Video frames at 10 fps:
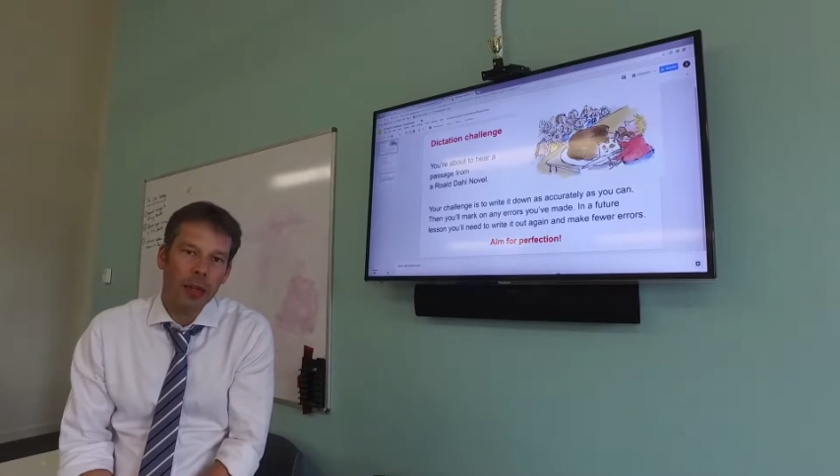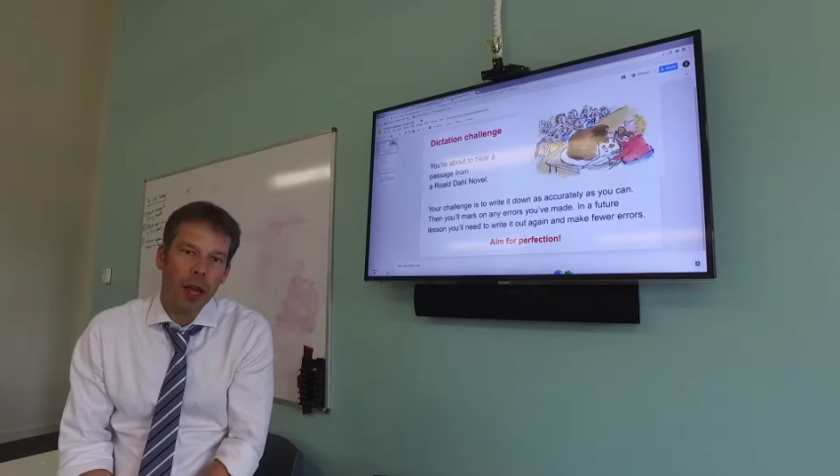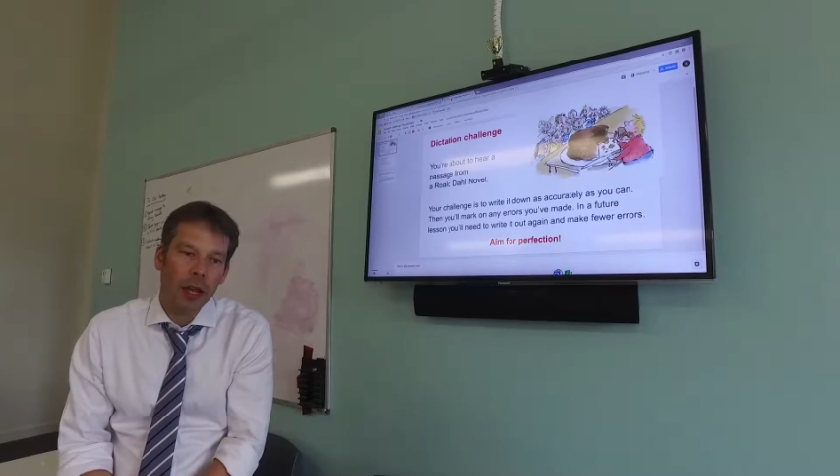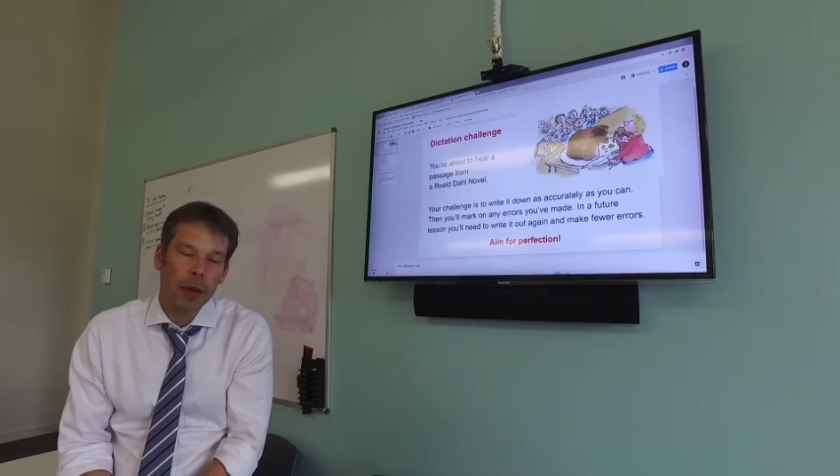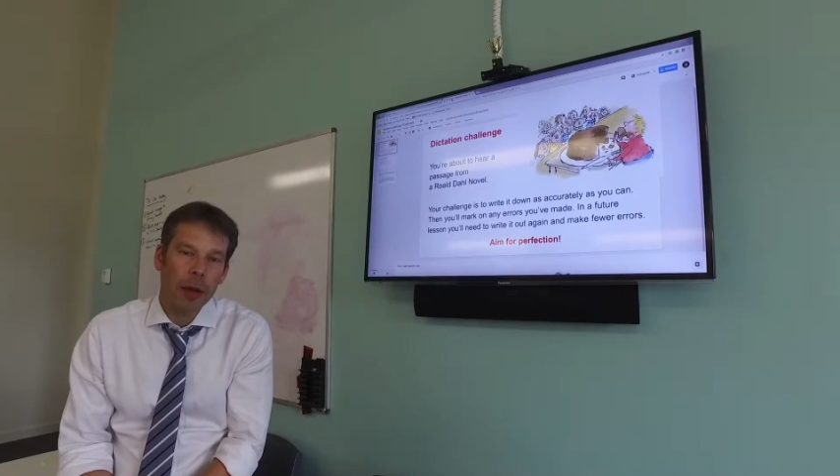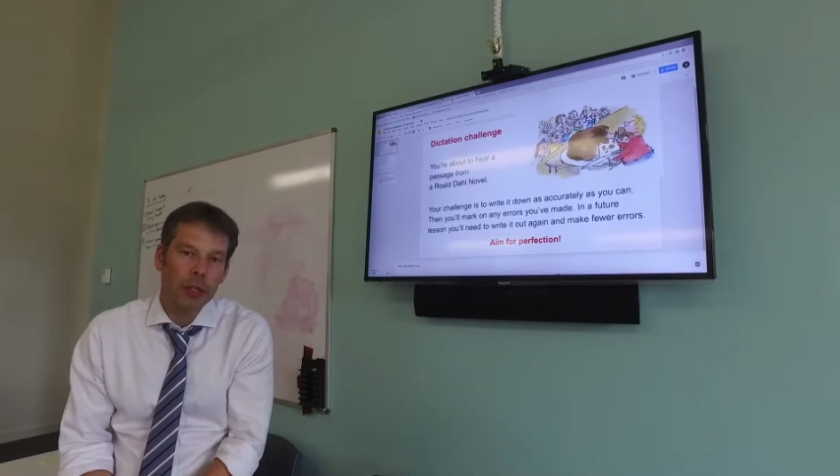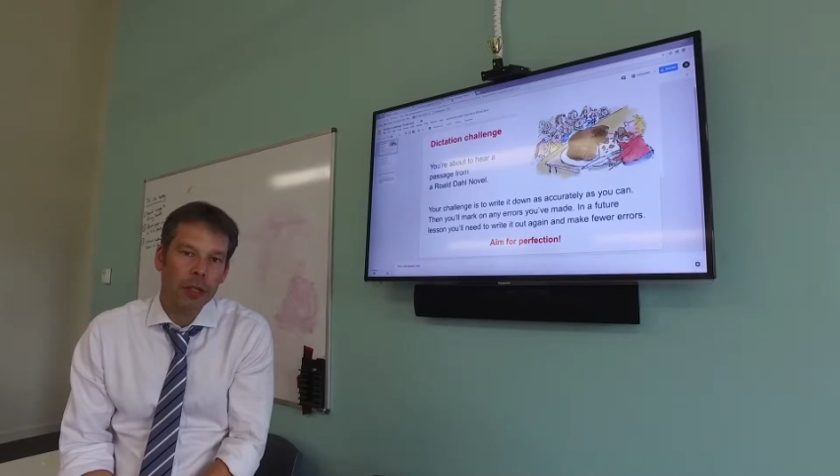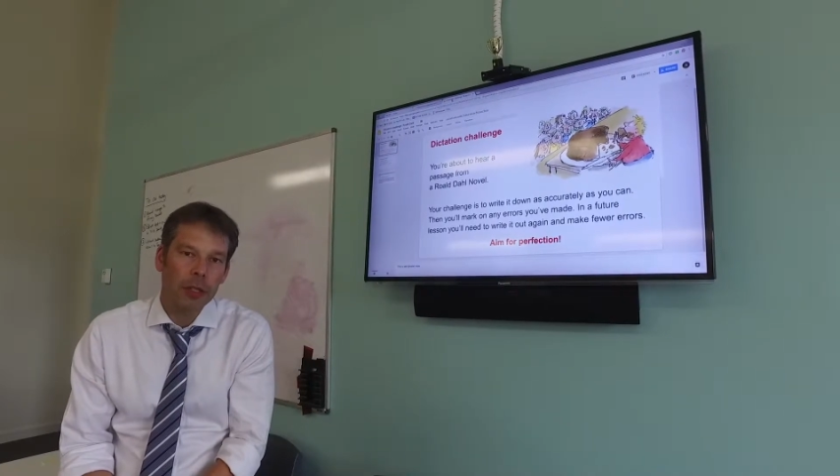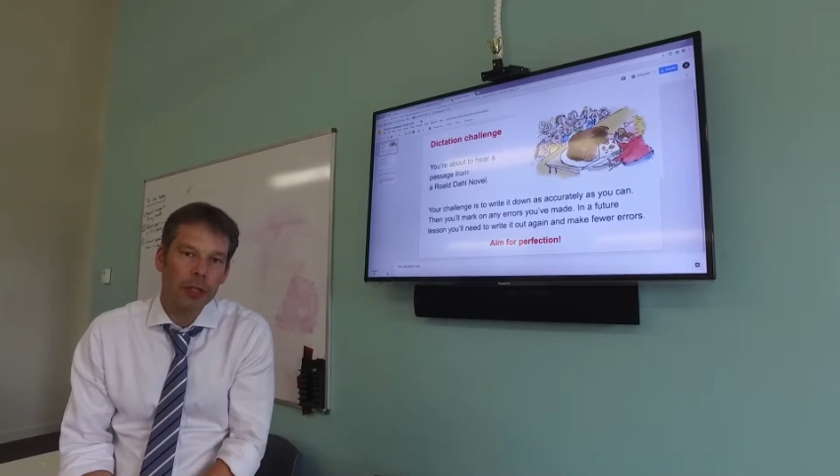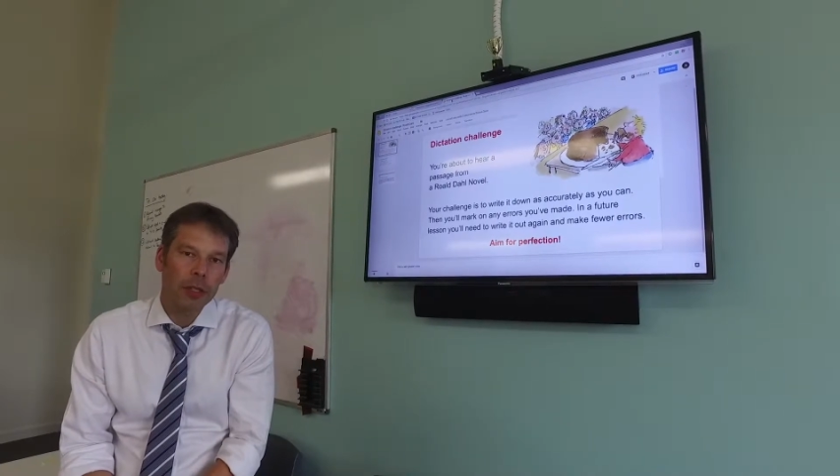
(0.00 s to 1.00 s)
I can
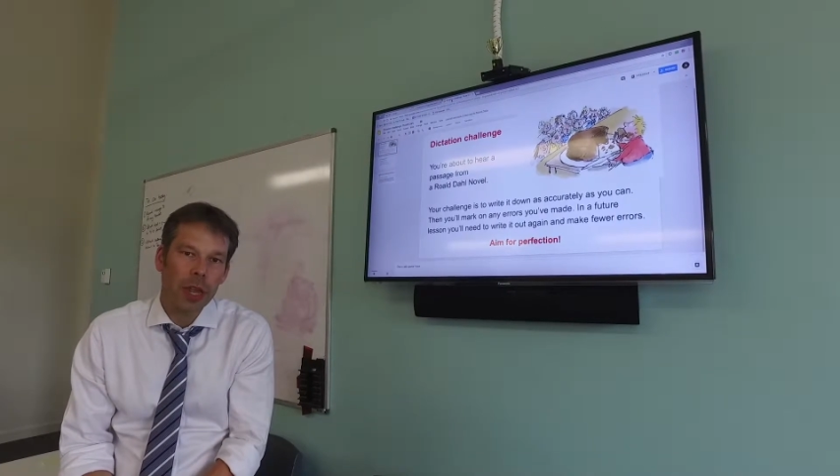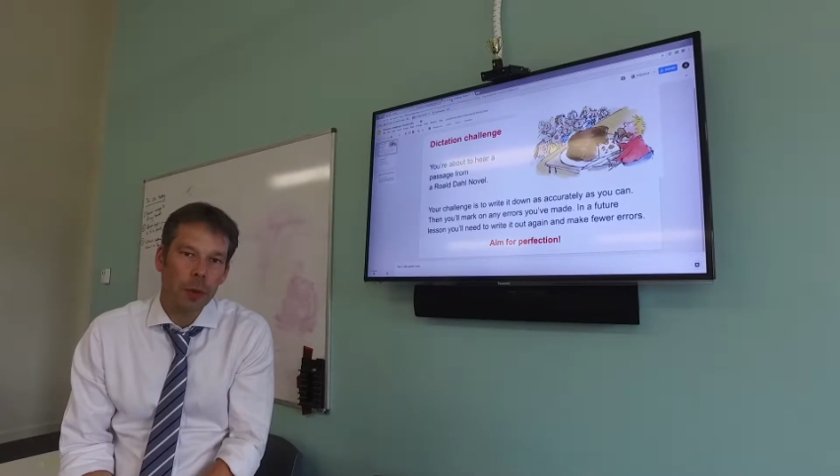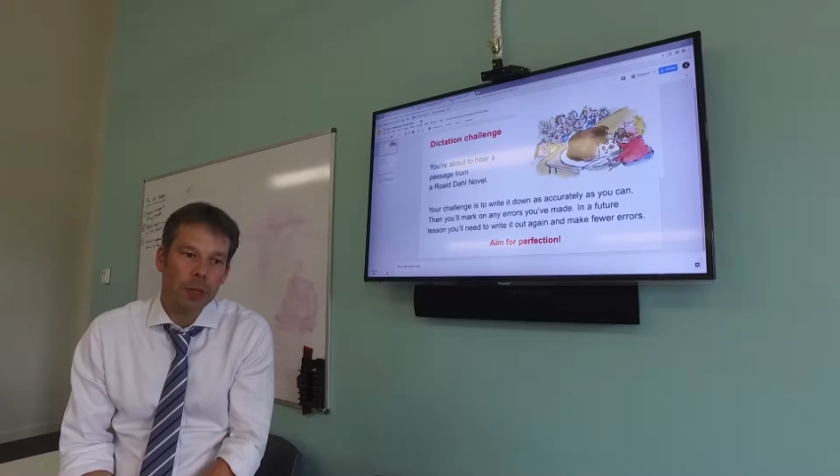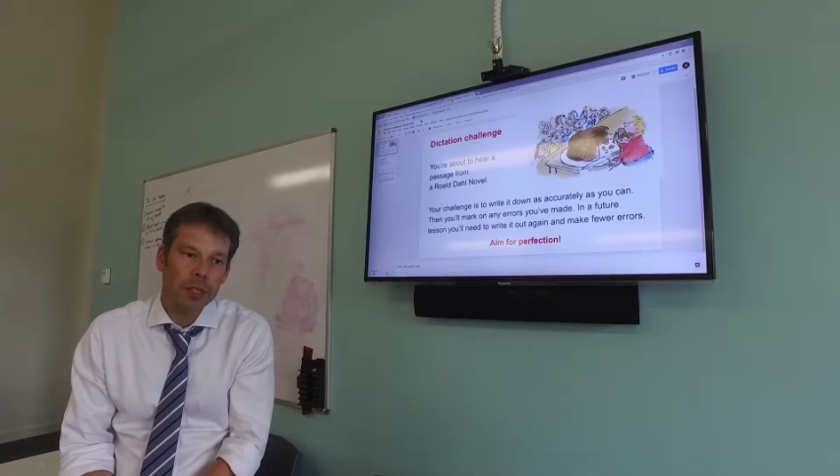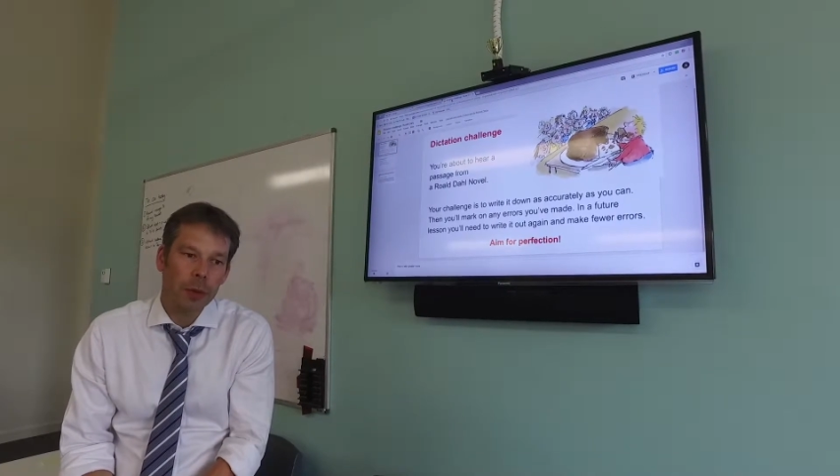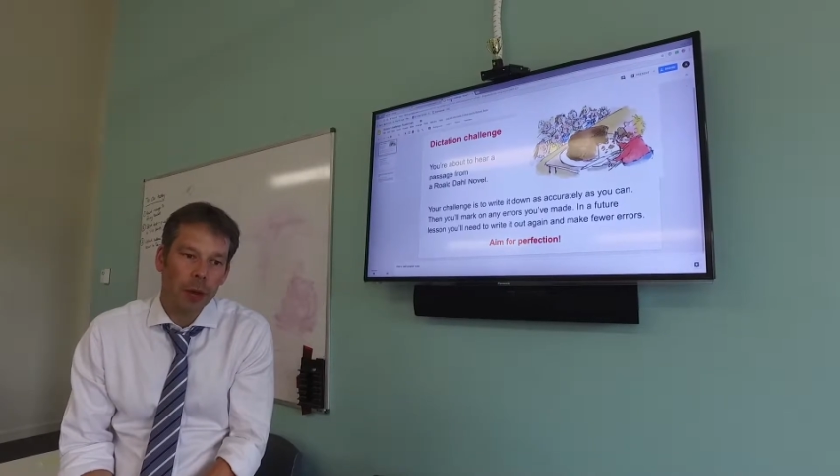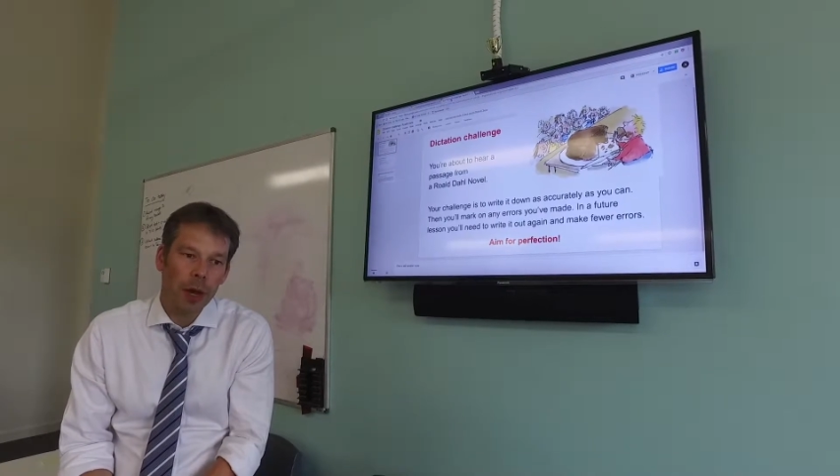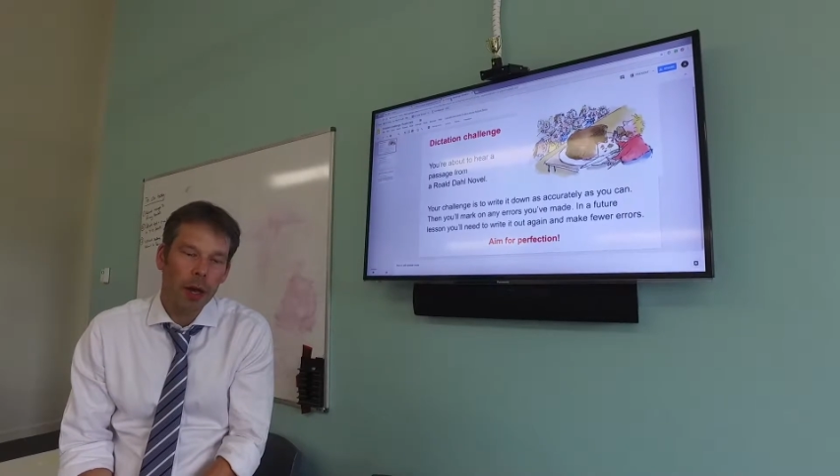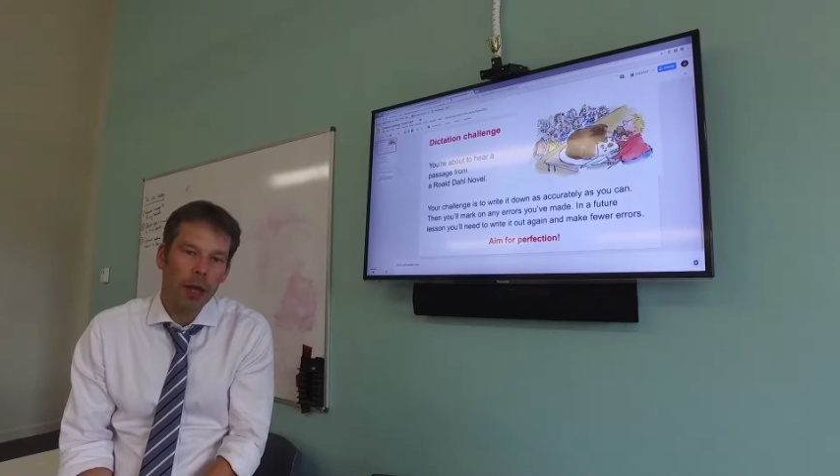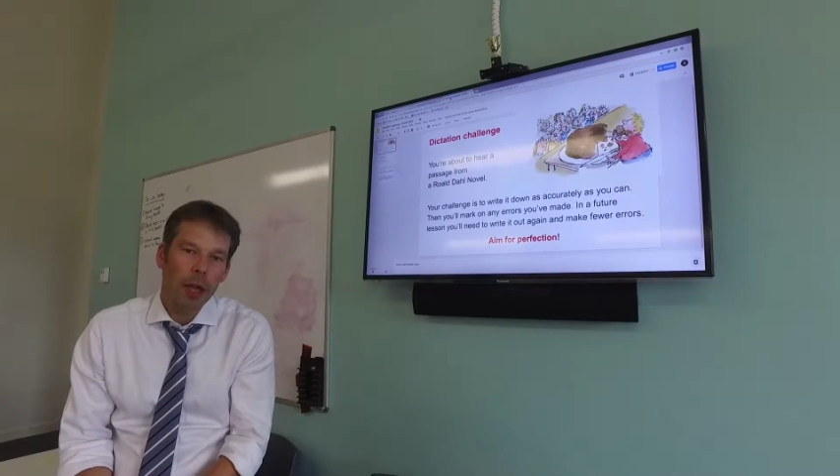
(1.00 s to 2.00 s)
imagine just how busy you
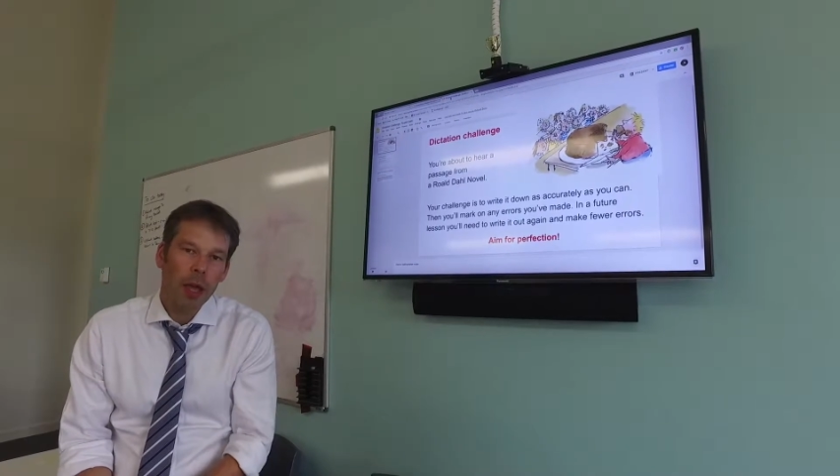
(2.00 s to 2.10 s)
are